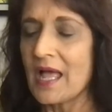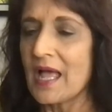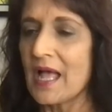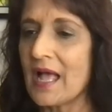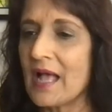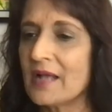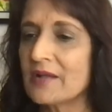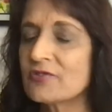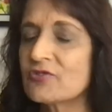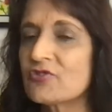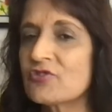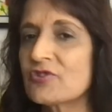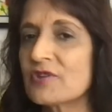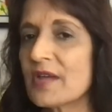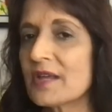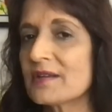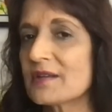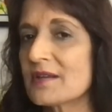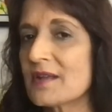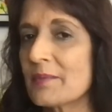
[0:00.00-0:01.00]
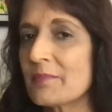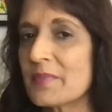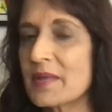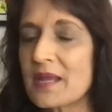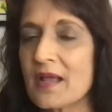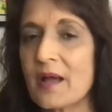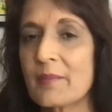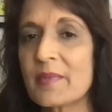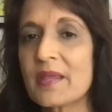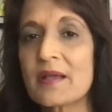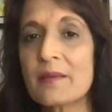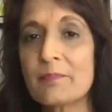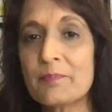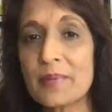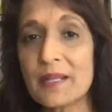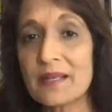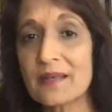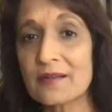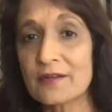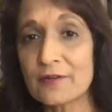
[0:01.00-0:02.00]
and she ended up becoming a
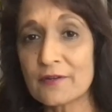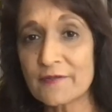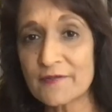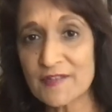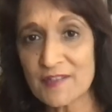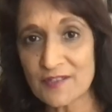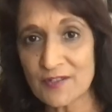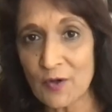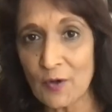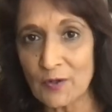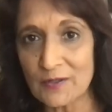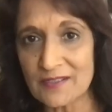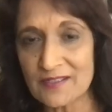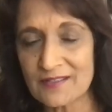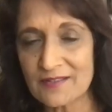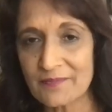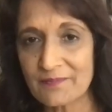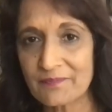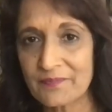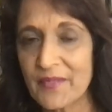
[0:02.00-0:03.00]
pillar of salt.